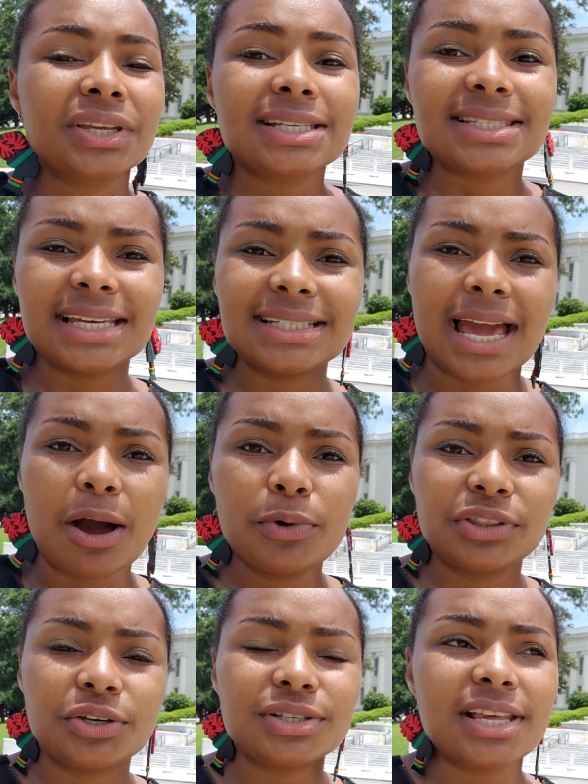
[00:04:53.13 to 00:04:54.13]
sit down
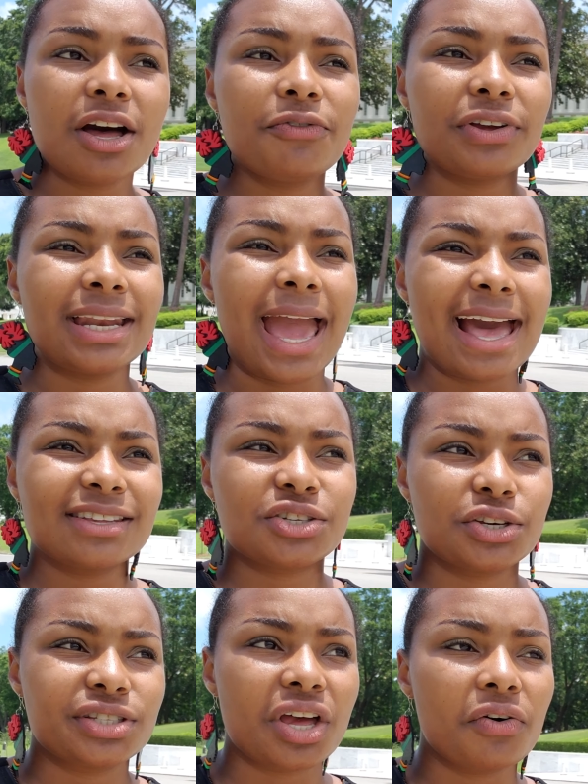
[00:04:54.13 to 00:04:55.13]
with yourself and ask
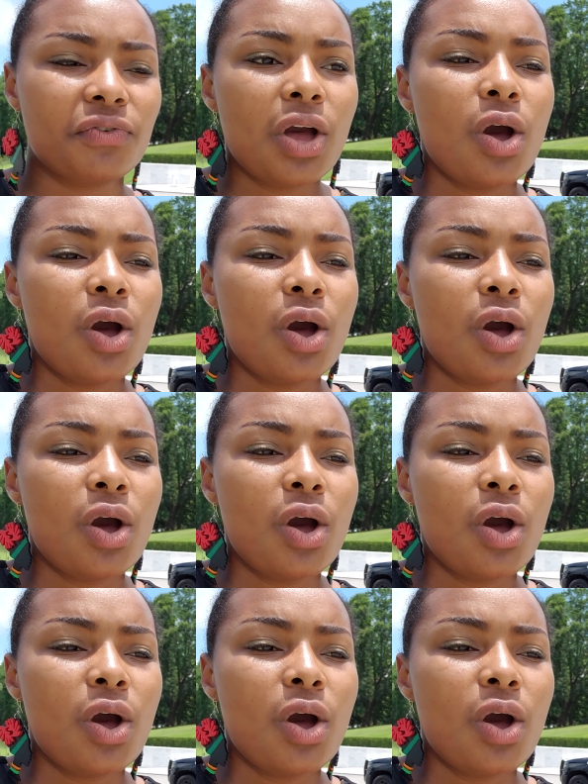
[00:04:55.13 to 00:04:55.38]
yourself,